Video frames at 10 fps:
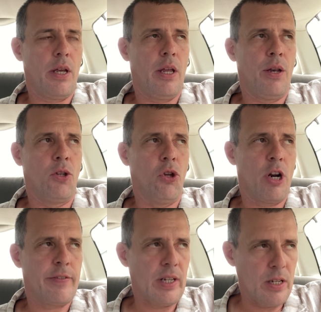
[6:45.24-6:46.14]
And a
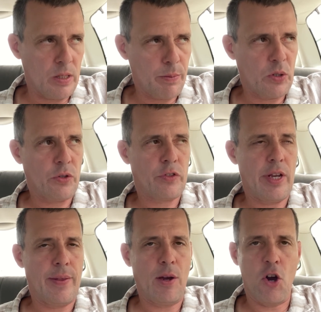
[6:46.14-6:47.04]
lot of it is because,
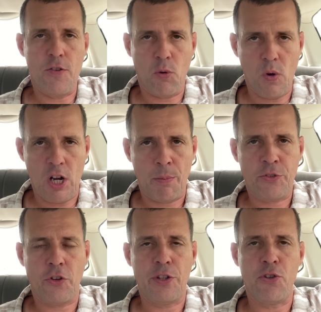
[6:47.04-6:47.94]
they're
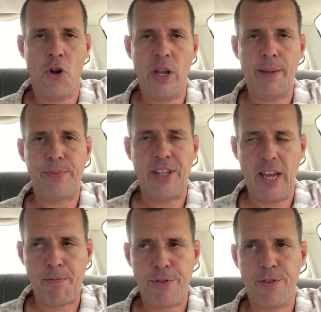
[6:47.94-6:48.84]
overwhelmed, so they're not at
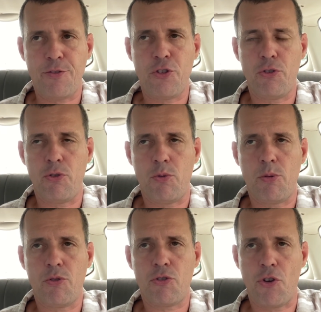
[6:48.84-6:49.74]
depth to
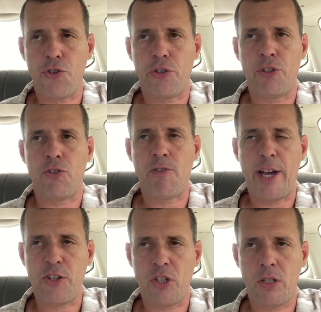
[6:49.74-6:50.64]
social
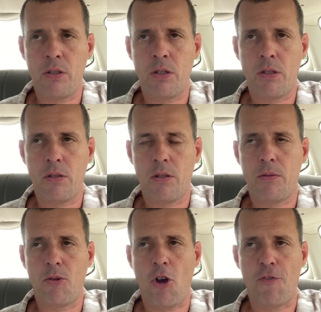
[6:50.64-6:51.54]
interaction.
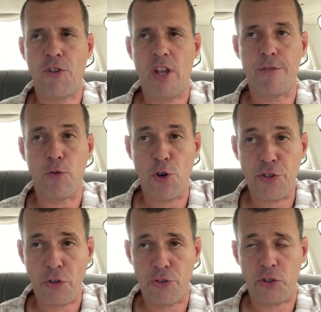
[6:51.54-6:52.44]
Often they
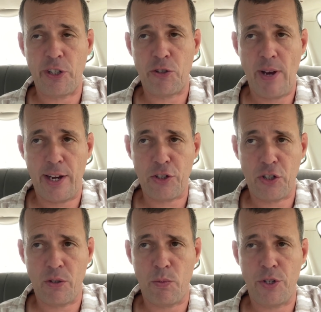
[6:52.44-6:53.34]
avoid social
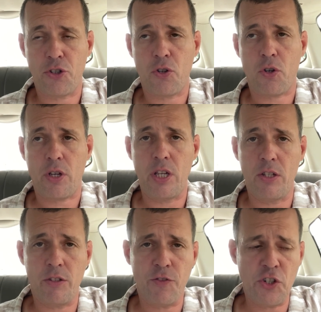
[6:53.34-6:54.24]
interaction, which
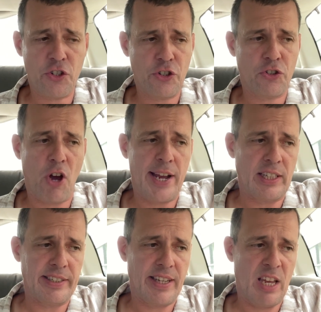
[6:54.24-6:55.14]
is a vicious
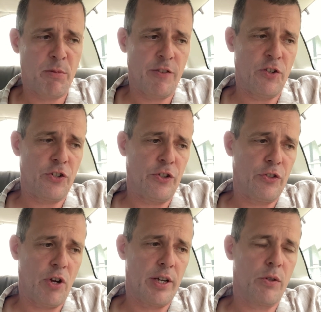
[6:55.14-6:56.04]
cycle. It can be a
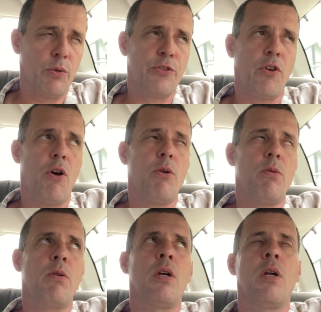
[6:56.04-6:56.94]
vicious cycle.
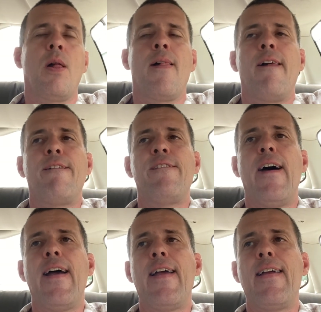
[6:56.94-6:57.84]
So
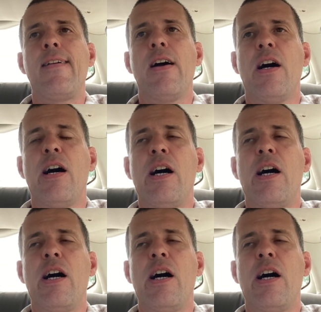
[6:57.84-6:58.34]
they